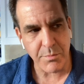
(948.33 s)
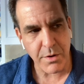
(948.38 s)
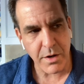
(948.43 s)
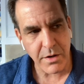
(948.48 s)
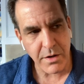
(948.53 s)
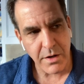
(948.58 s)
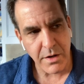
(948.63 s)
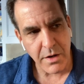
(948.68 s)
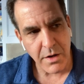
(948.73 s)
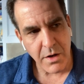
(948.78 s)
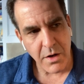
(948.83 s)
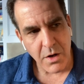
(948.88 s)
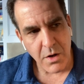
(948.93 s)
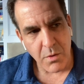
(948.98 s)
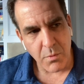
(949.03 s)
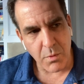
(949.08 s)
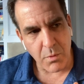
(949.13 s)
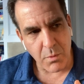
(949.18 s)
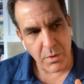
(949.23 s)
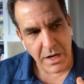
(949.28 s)
But
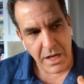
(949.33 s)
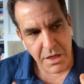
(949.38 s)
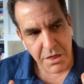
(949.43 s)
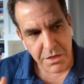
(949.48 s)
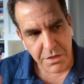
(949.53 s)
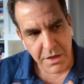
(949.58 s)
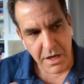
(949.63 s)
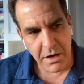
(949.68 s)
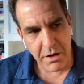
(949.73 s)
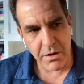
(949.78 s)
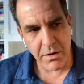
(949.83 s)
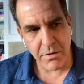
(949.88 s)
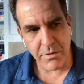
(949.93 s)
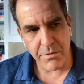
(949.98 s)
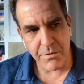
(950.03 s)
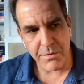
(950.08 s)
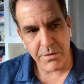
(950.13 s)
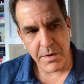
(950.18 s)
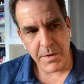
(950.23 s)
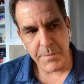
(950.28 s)
when I think
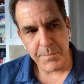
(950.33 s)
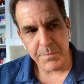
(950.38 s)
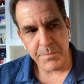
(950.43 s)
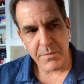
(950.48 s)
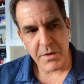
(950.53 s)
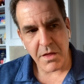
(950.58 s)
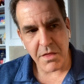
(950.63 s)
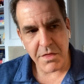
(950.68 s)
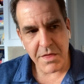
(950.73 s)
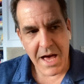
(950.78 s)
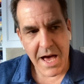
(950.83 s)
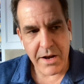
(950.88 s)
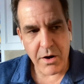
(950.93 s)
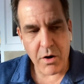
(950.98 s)
of that